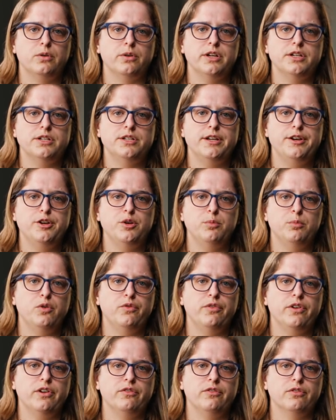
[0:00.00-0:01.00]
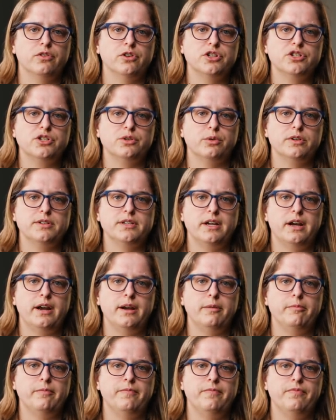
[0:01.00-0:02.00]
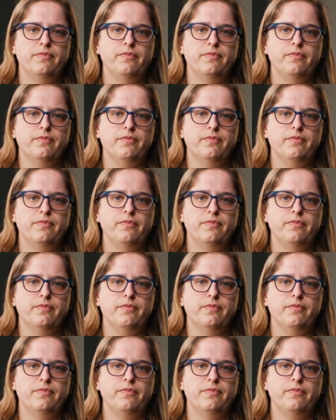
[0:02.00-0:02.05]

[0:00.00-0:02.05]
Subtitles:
or continue moving for a short time.